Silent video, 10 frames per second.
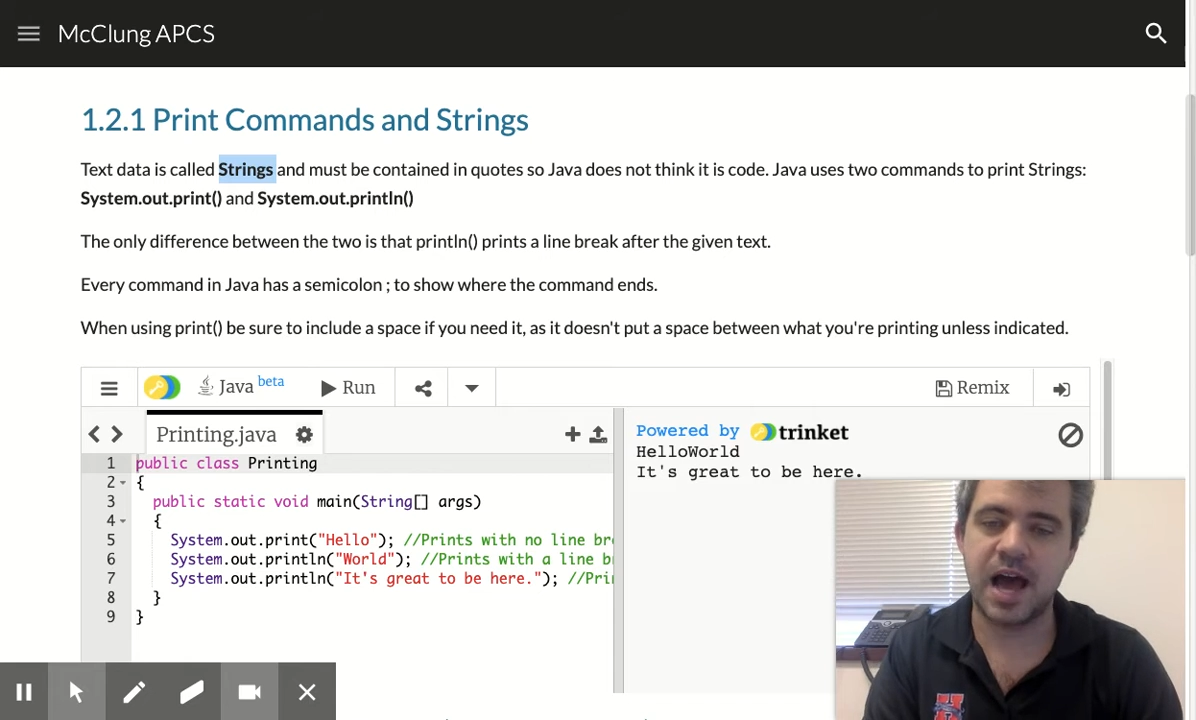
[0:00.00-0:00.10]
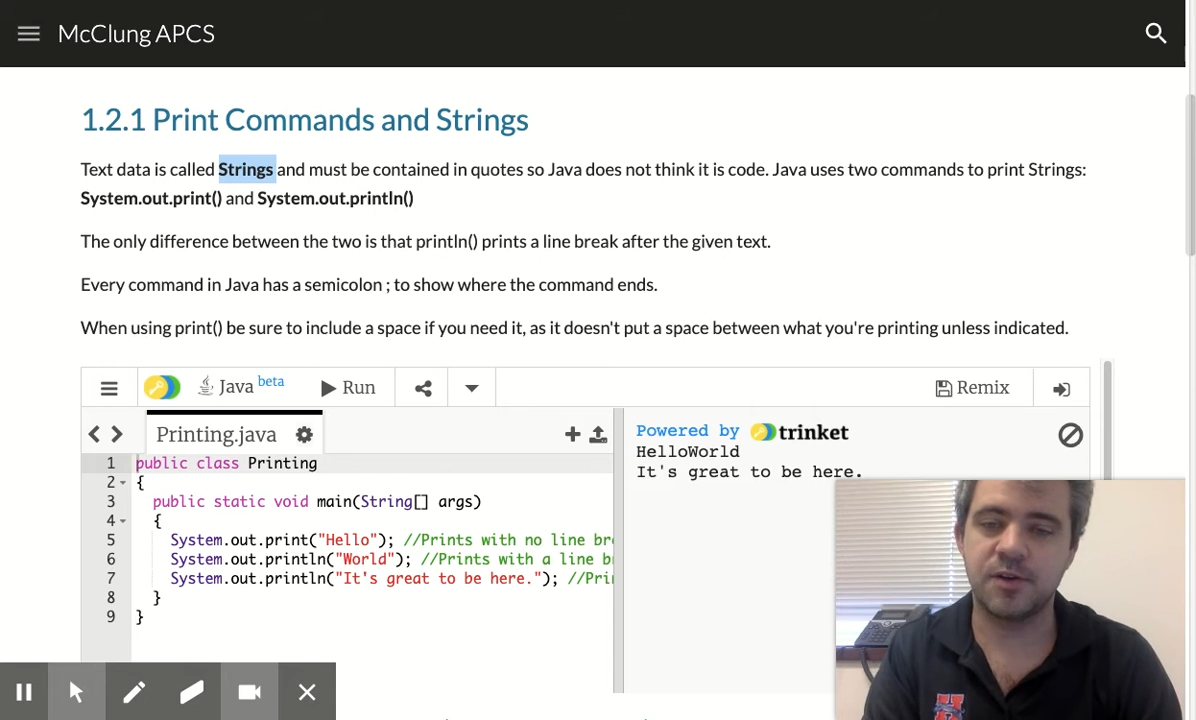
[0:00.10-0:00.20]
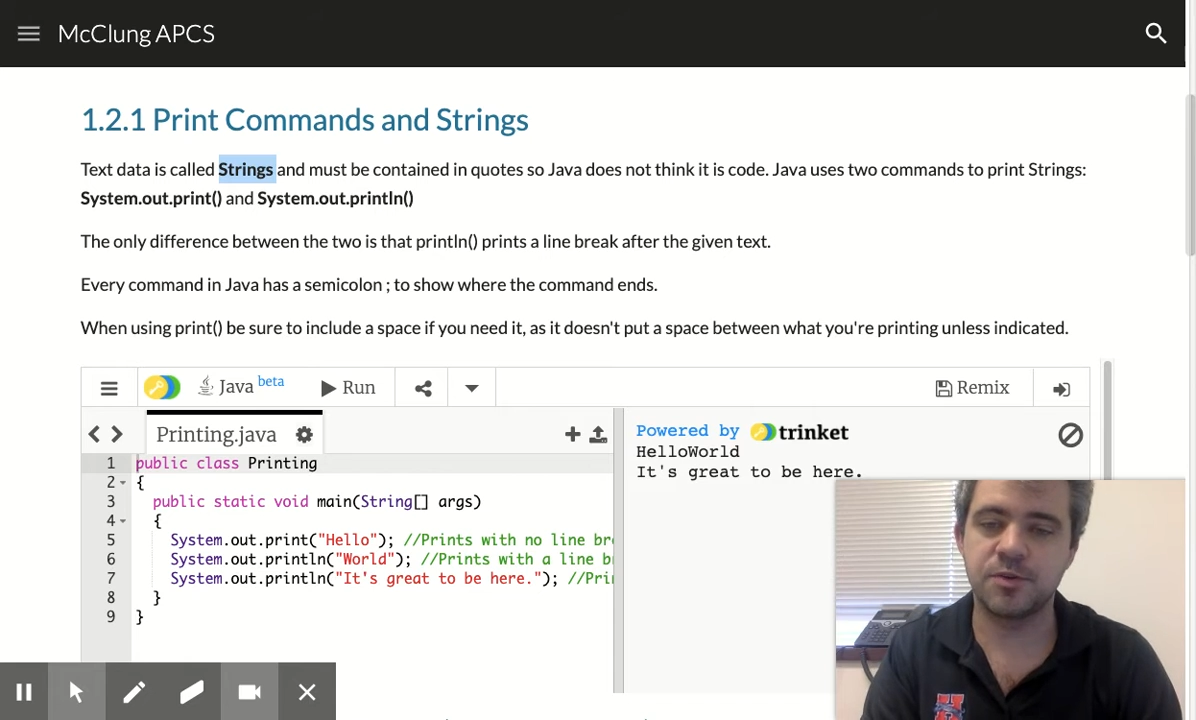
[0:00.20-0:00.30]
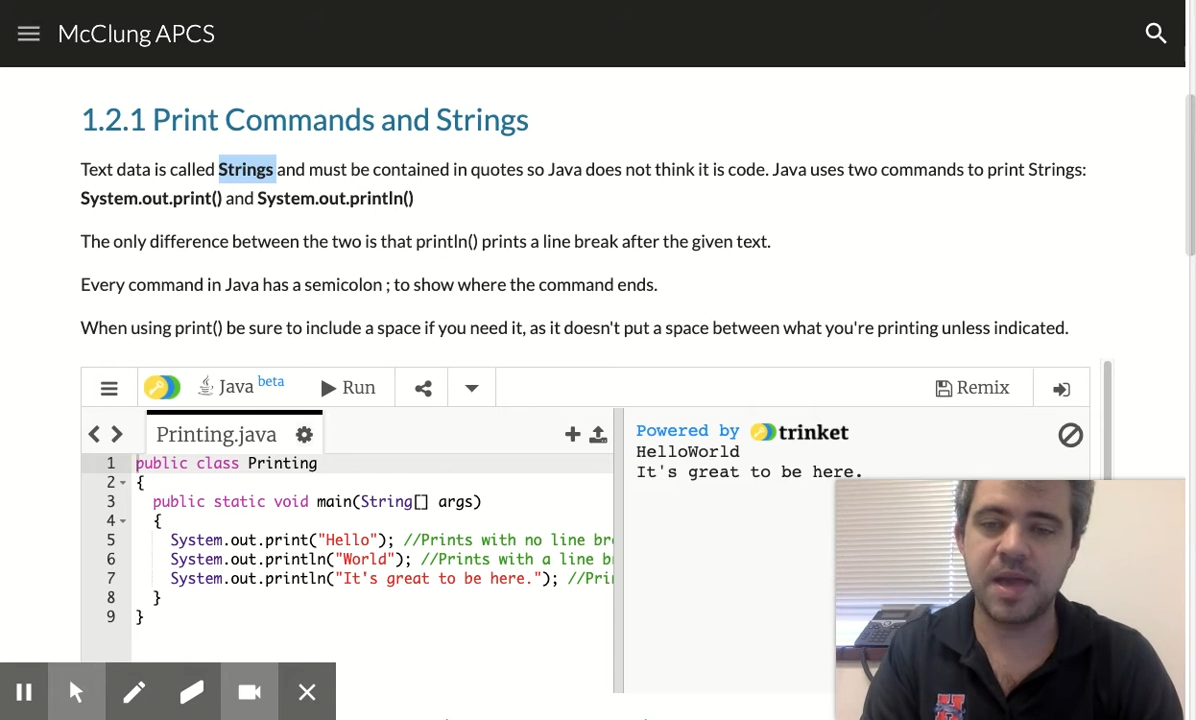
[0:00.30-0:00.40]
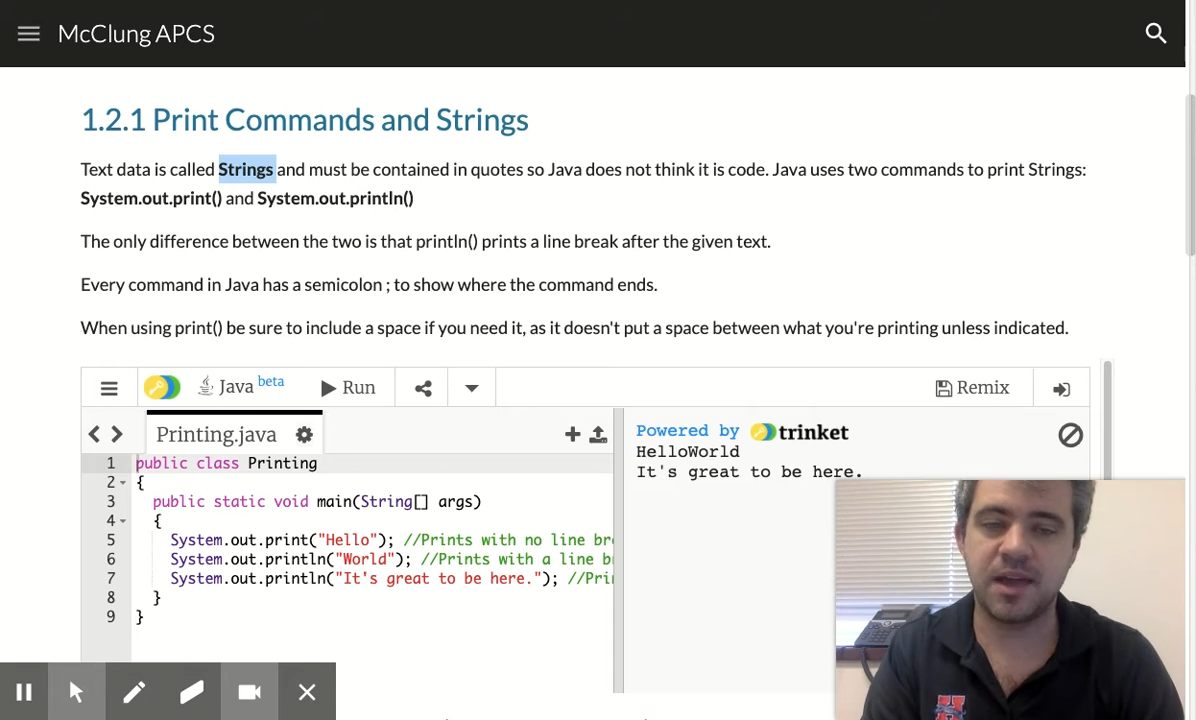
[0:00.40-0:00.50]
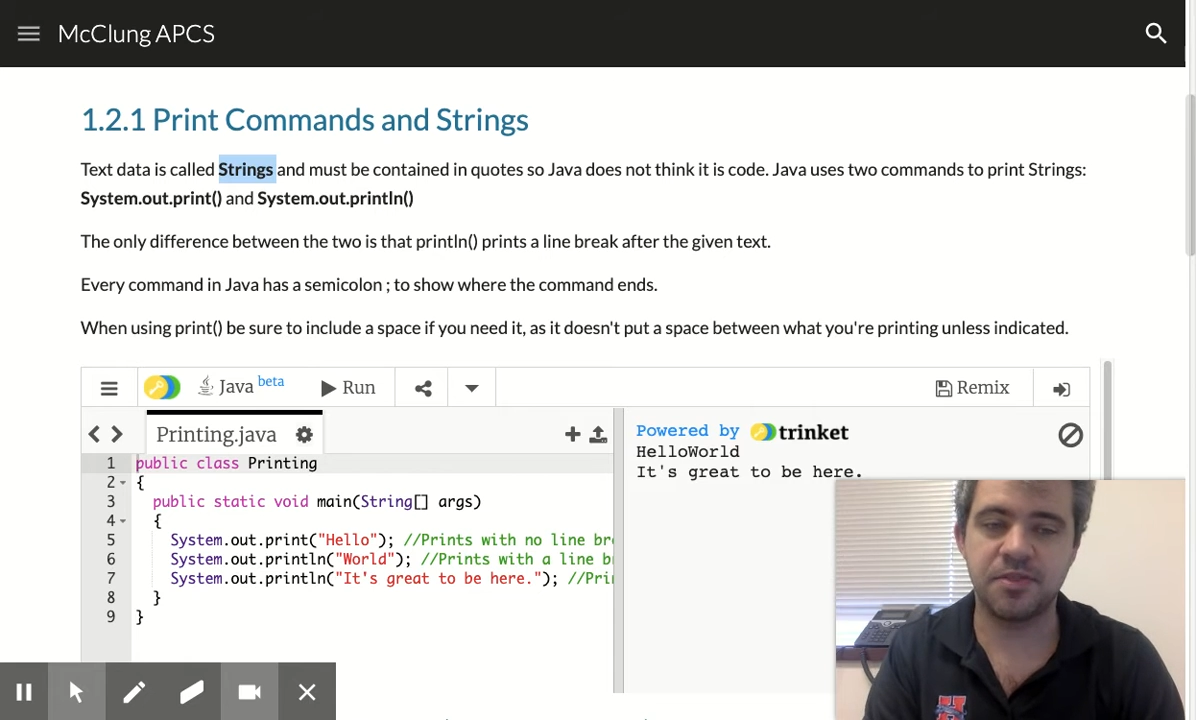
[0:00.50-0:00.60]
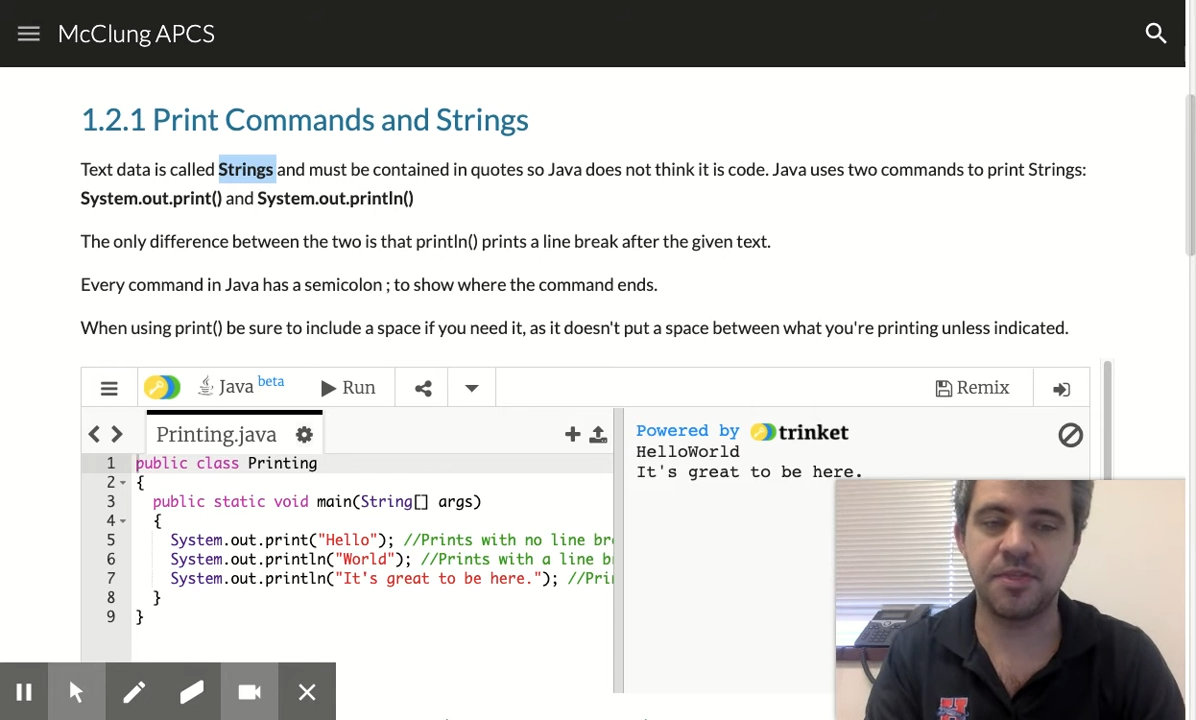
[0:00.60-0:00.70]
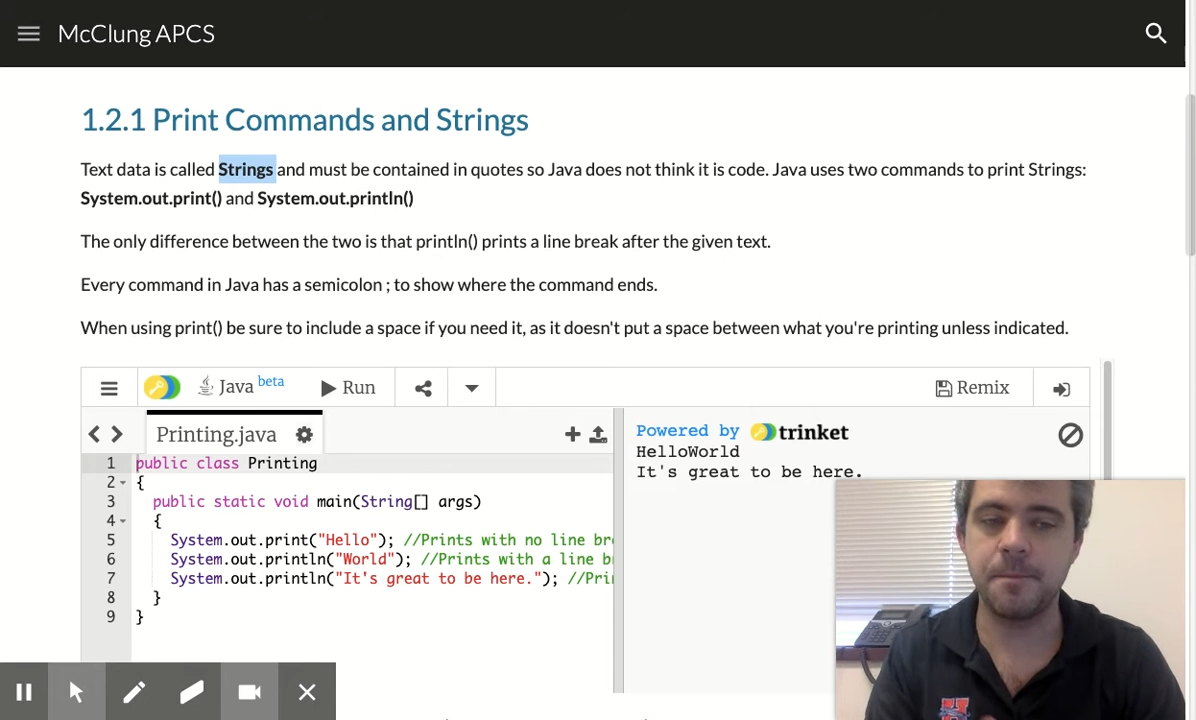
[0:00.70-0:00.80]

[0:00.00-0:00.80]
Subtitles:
how to make